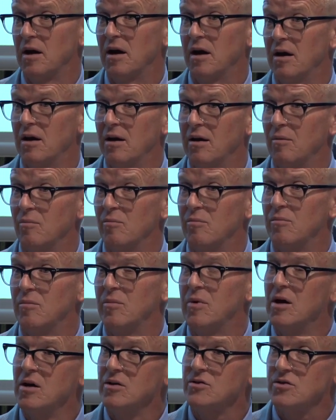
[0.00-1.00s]

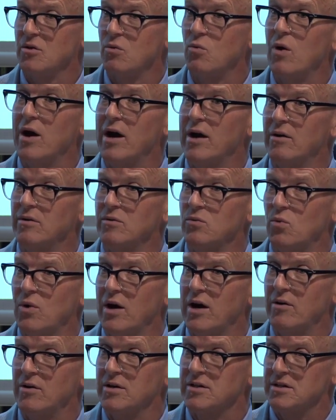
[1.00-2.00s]
Um, so where
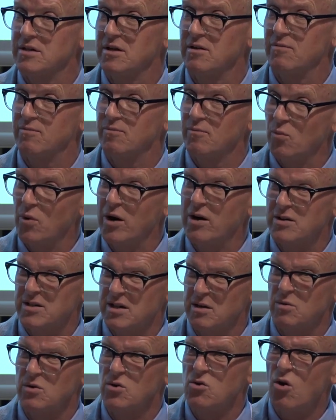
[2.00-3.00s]
where is the where
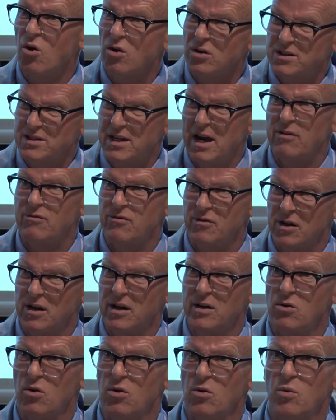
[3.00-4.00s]
is it not
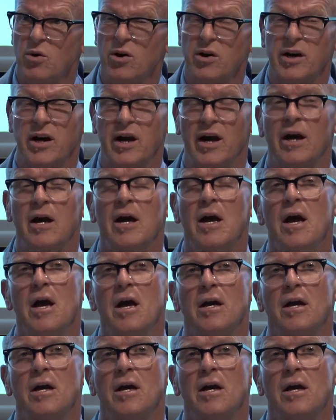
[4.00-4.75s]
definitely not working?